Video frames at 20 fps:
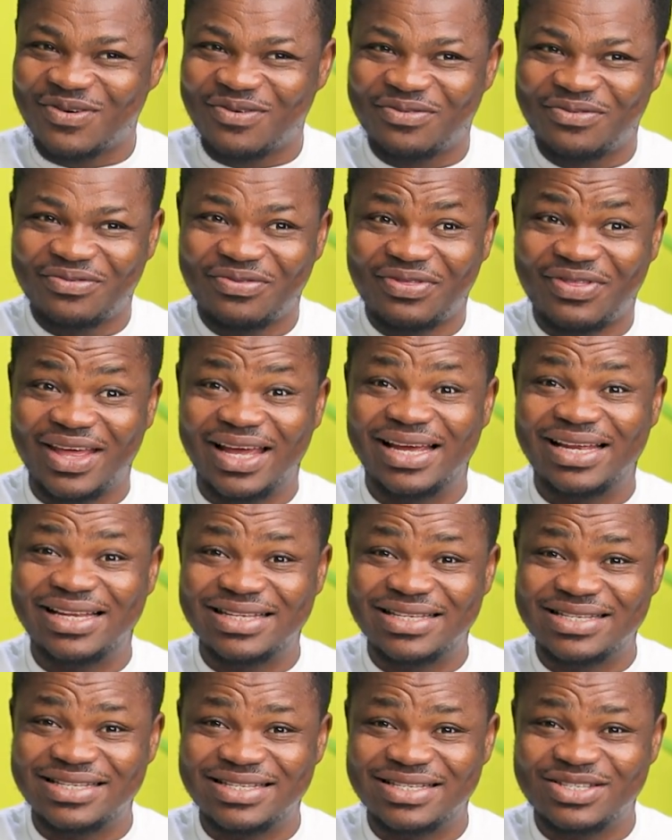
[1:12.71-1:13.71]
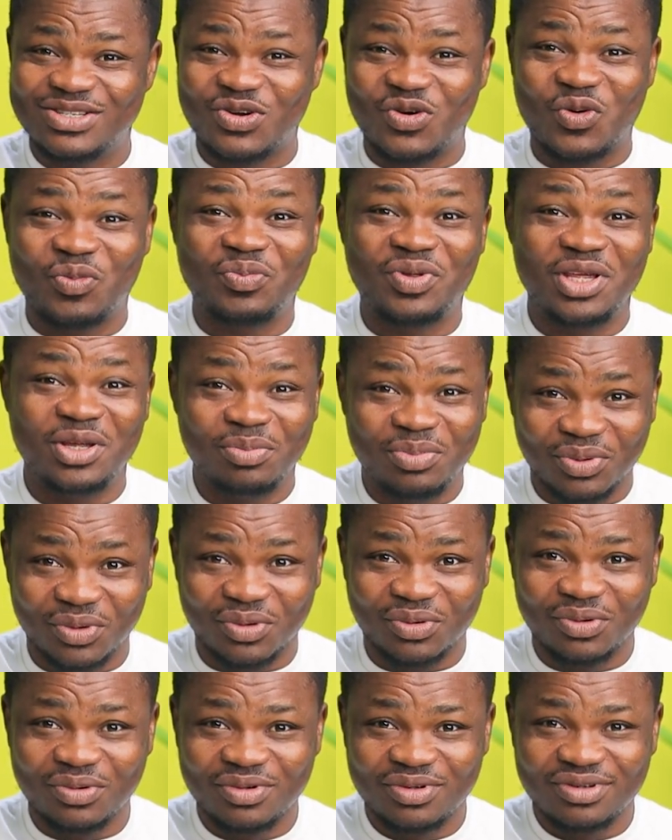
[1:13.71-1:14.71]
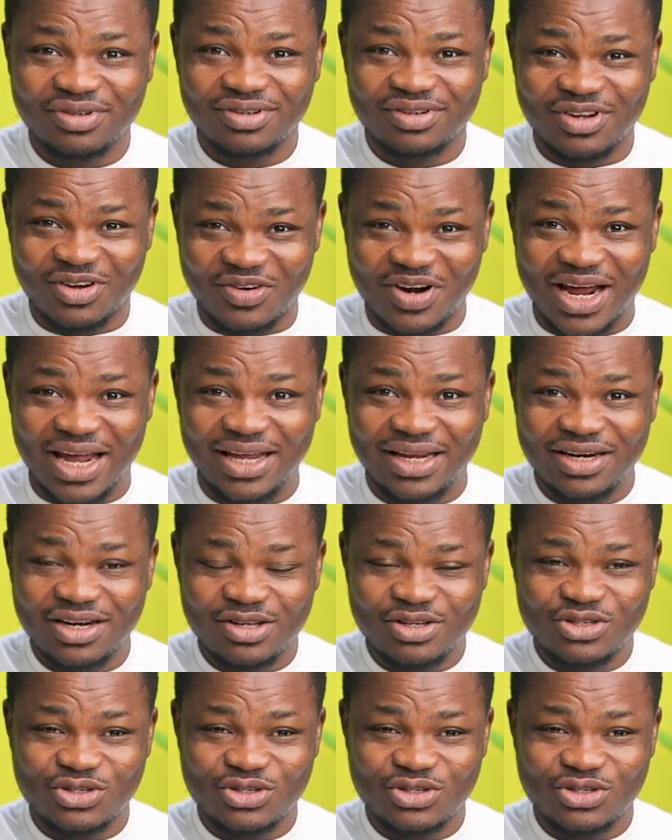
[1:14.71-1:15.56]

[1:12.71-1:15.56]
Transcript: of things or people, all right?